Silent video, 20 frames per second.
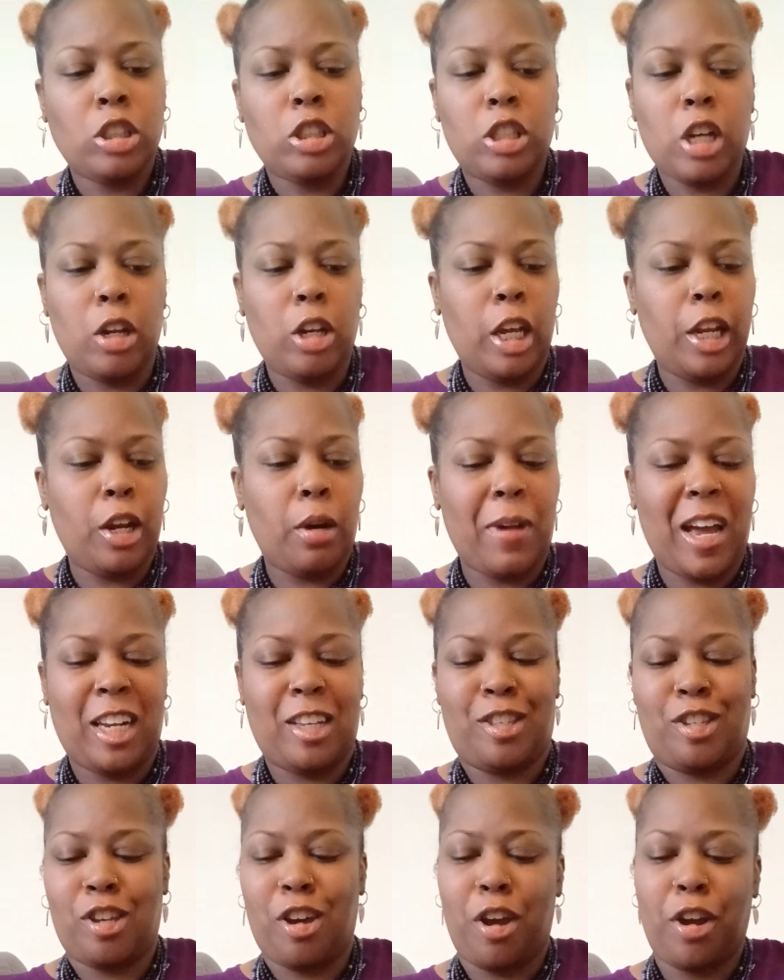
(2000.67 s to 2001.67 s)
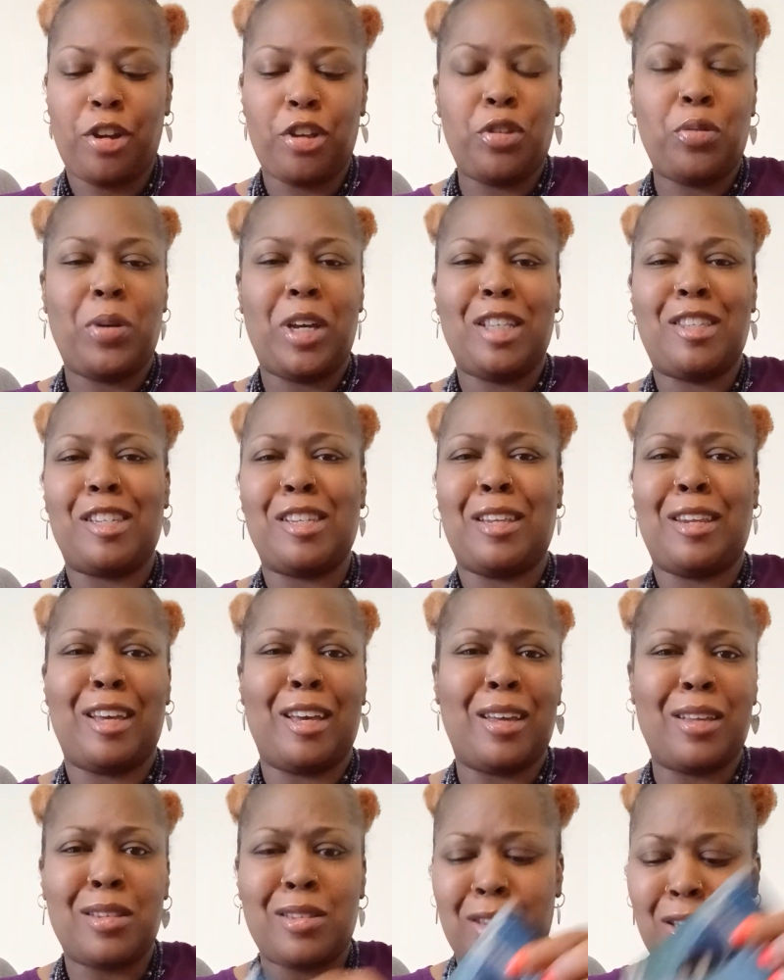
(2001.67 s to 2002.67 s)
Don't let nobody turn you into
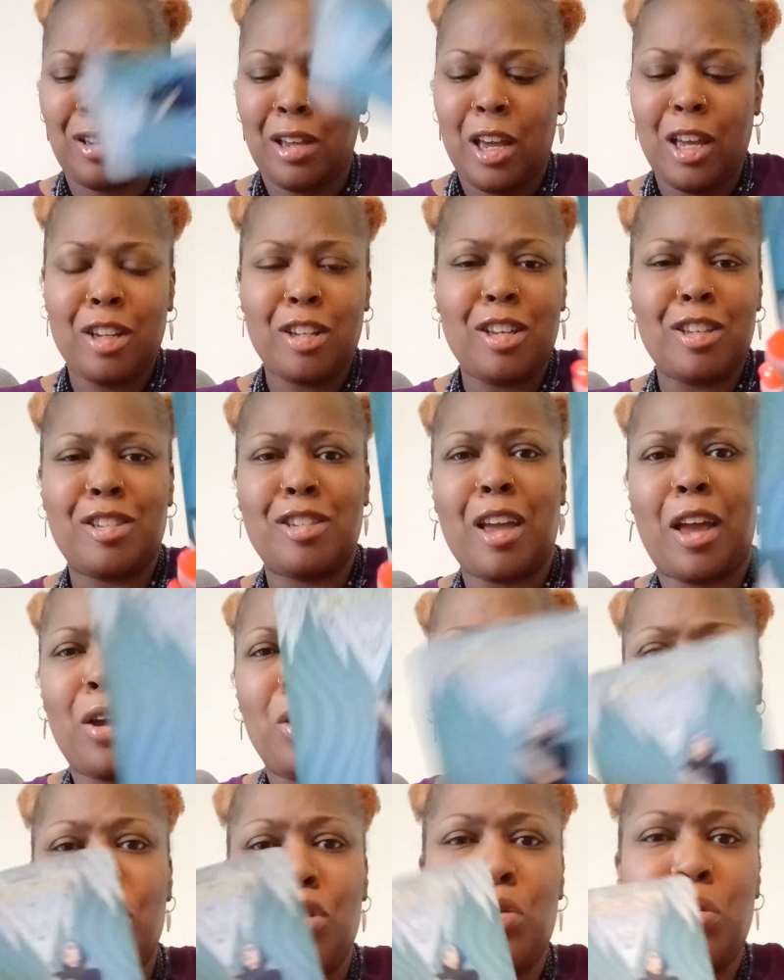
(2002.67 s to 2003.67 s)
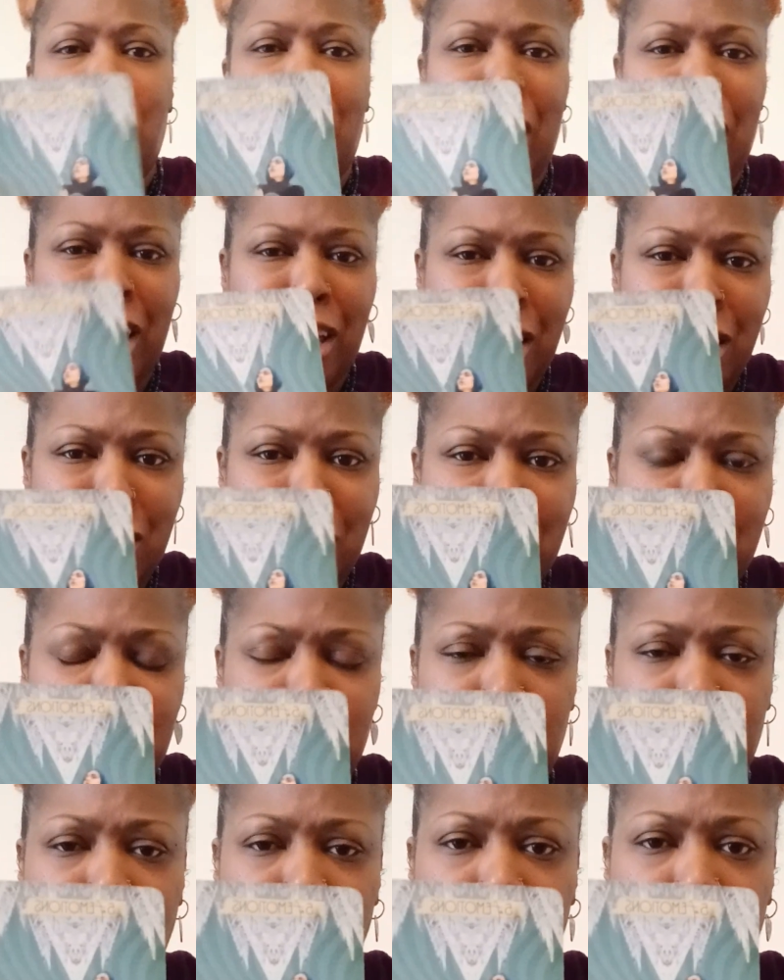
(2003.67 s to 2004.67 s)
this. This ain't who you
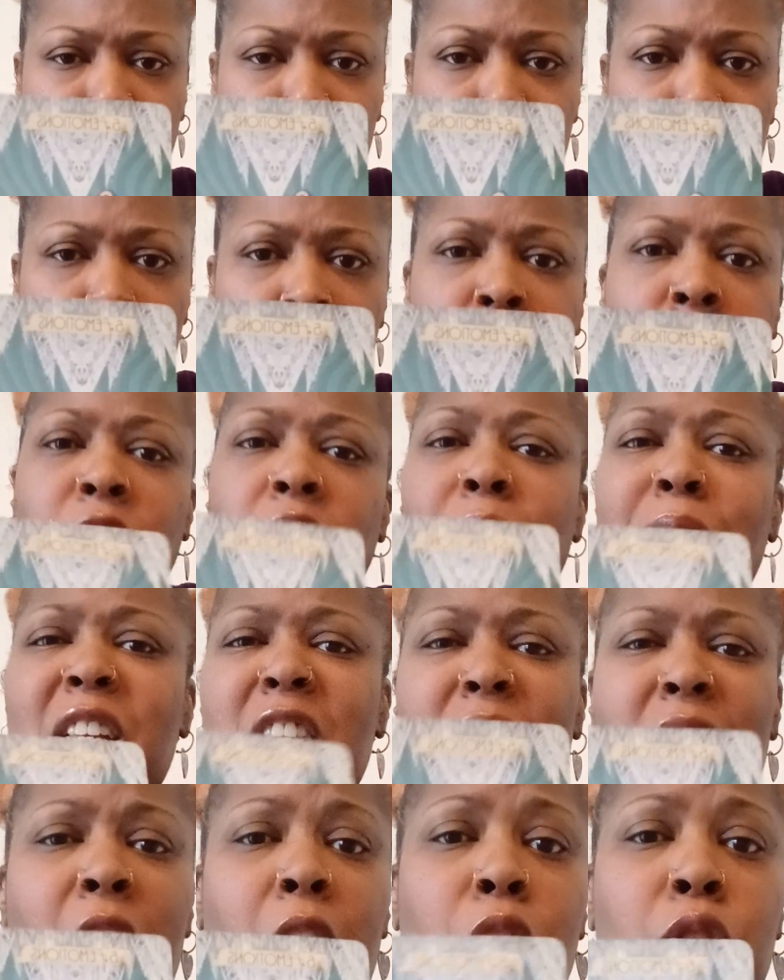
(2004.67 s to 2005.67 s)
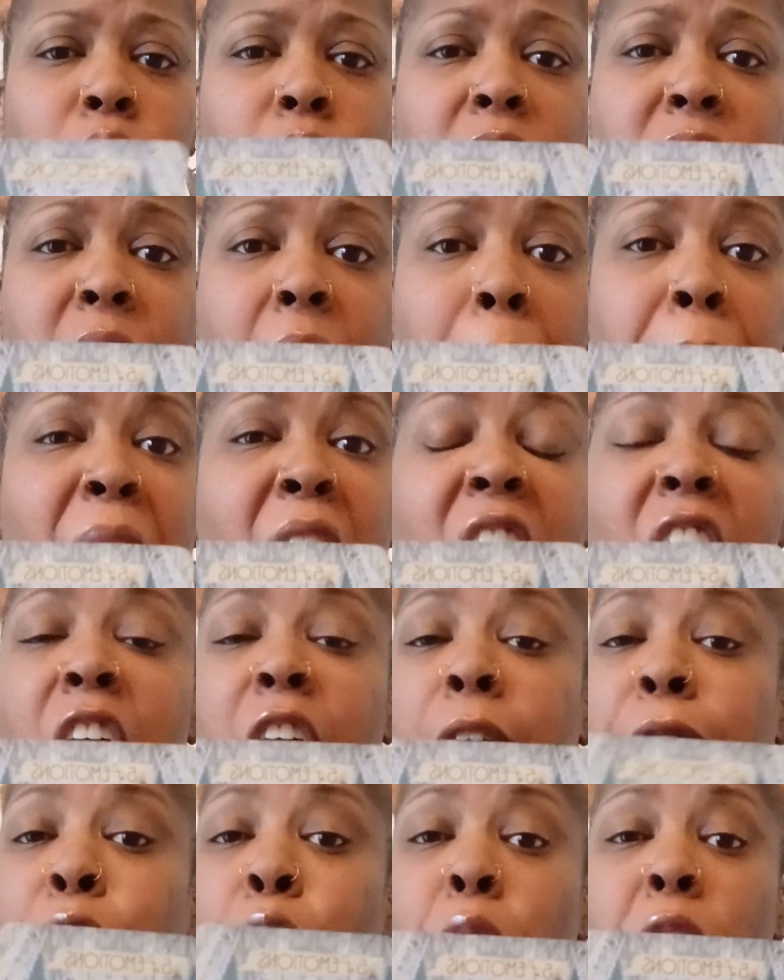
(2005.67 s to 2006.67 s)
is. Let me tell you something.
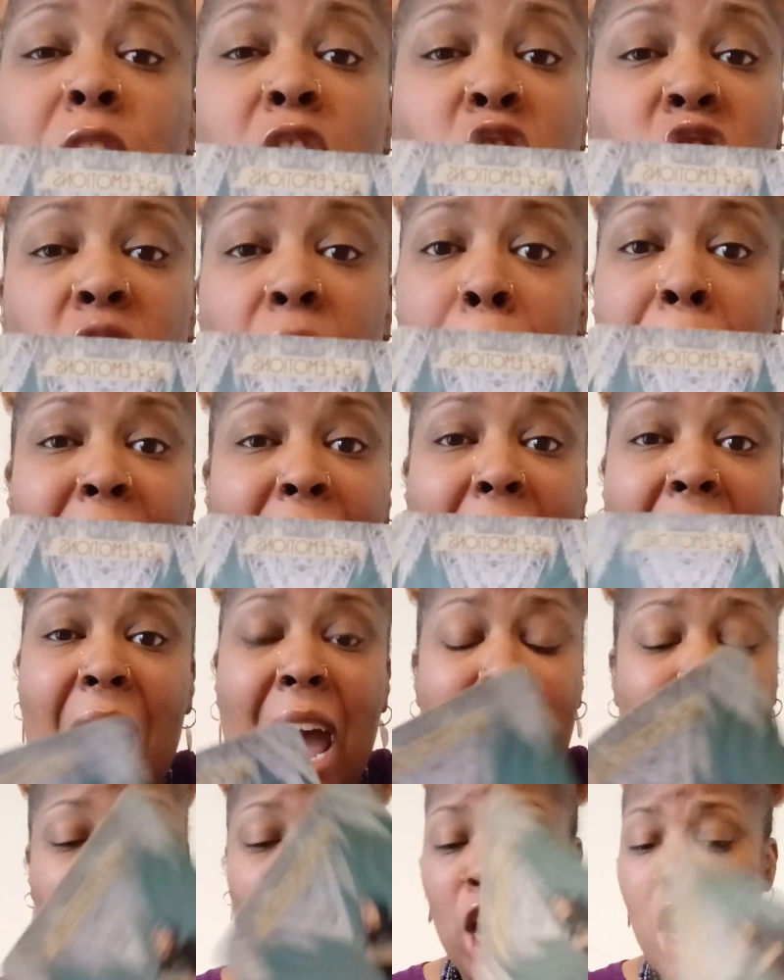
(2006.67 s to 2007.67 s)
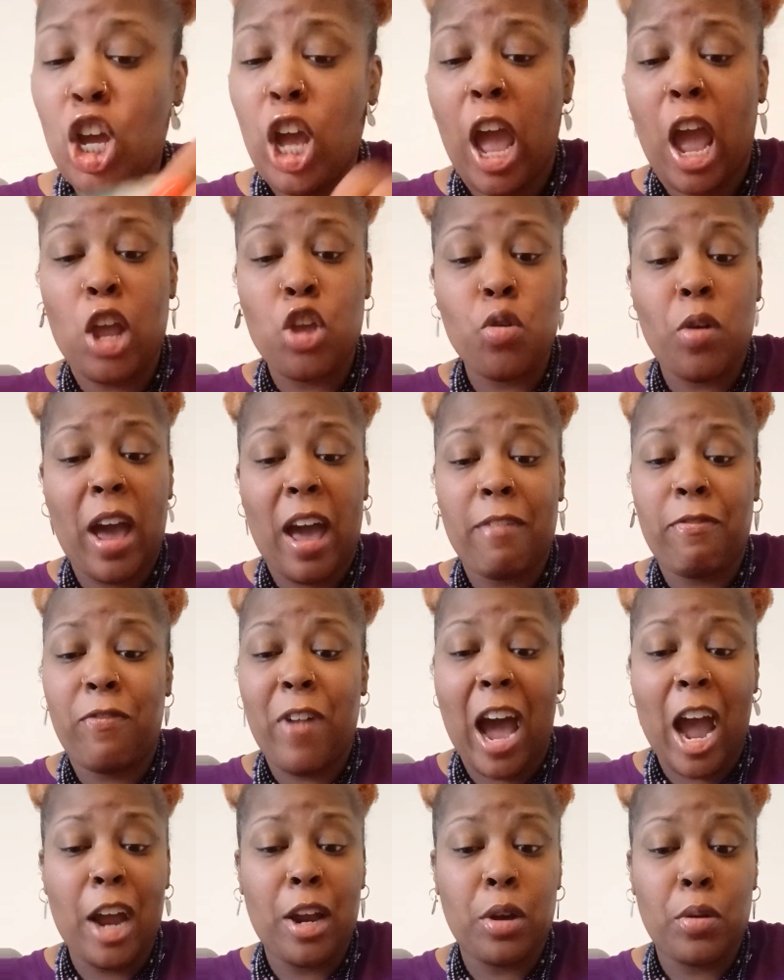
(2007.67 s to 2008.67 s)
If you're a Gemini and you got
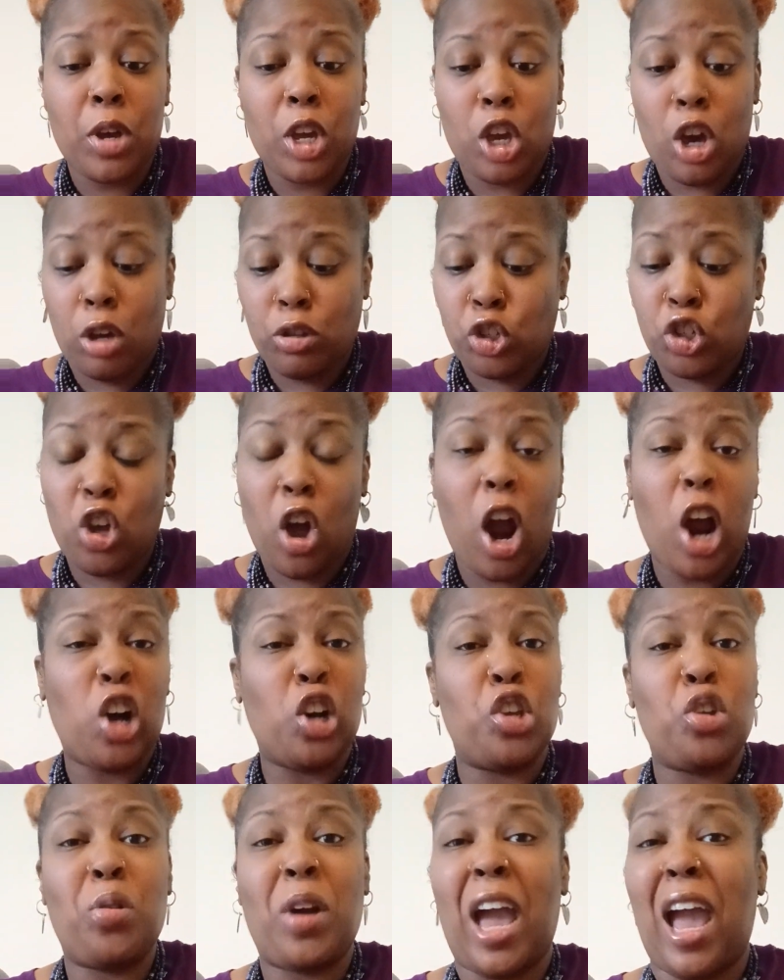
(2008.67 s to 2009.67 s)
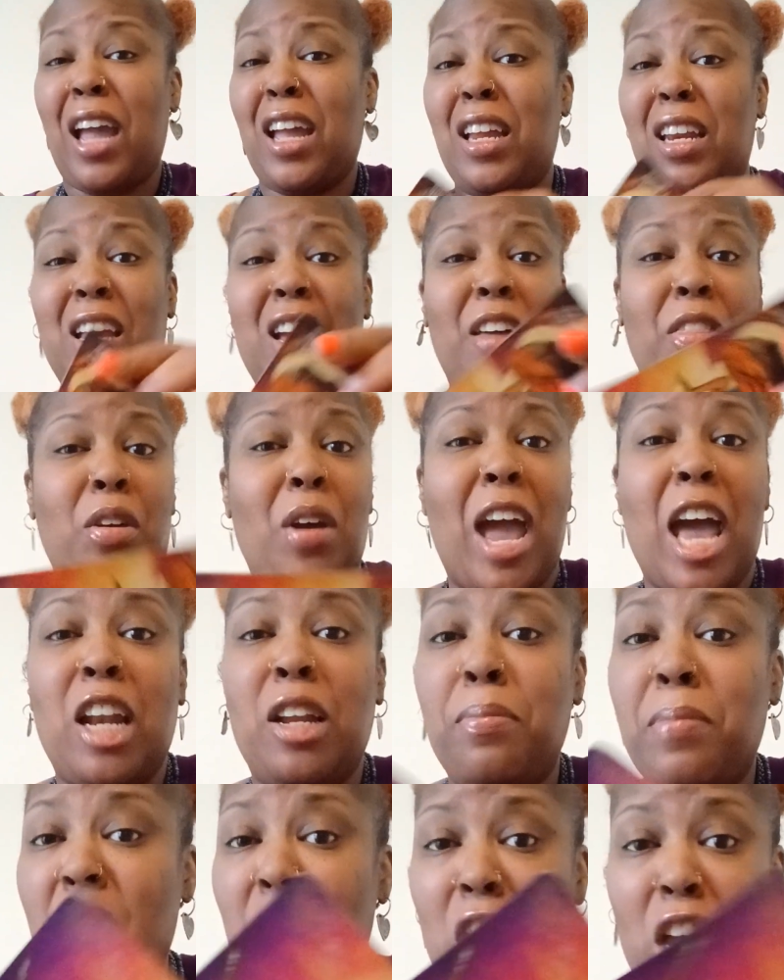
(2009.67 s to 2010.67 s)
fire in your chart or you got any other
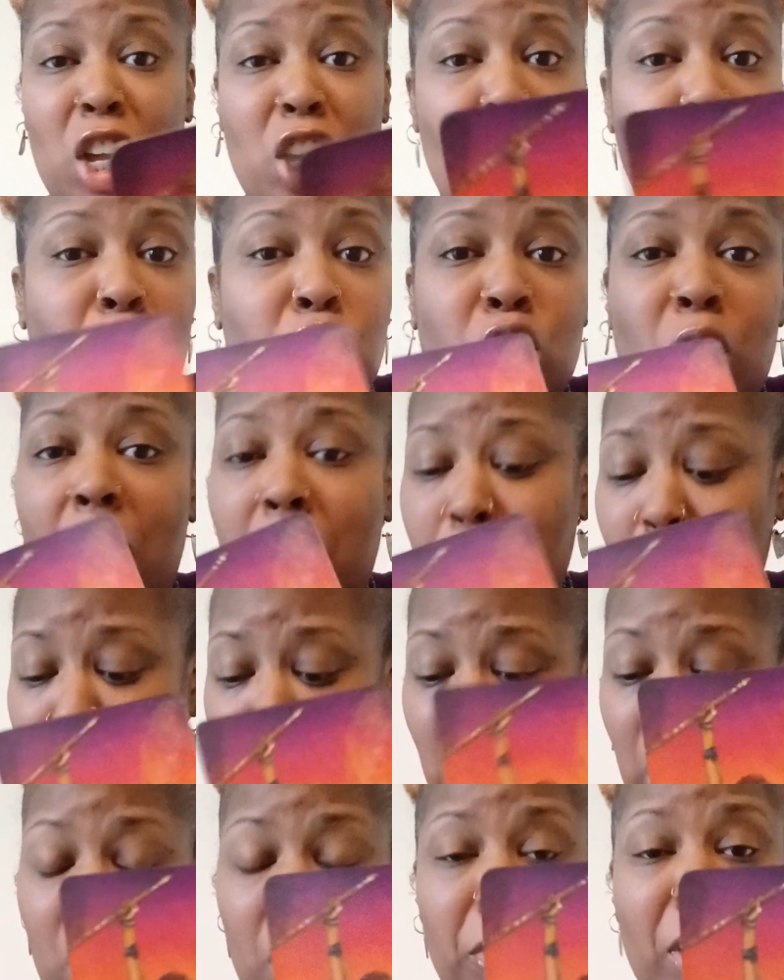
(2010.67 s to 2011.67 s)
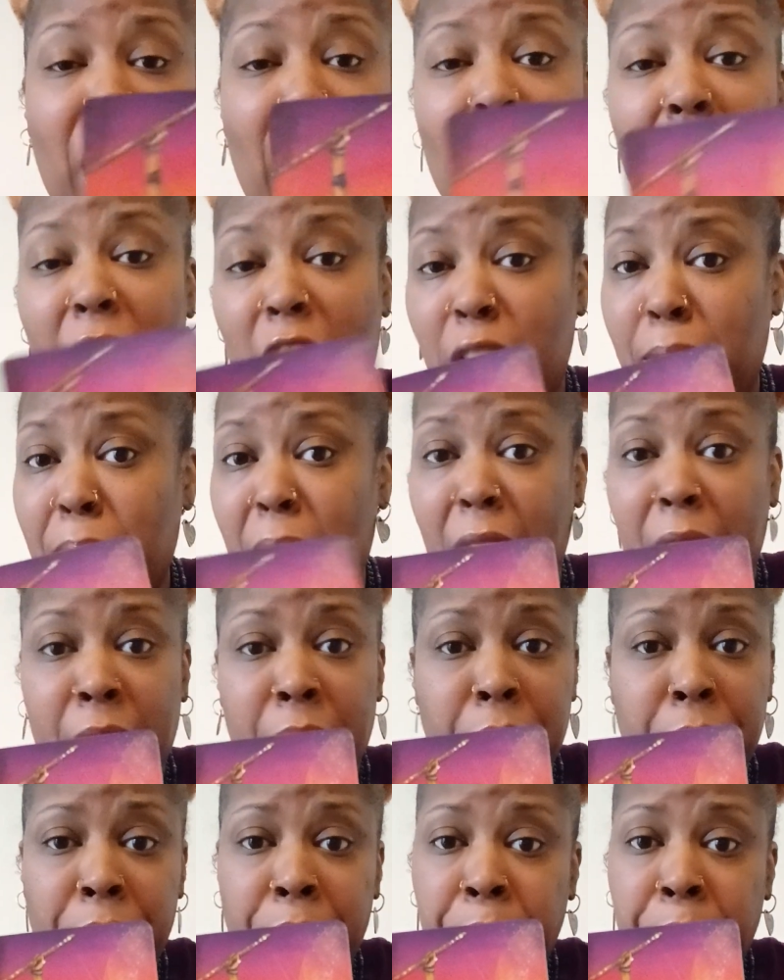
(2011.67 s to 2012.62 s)
element in your chart, pull on that element.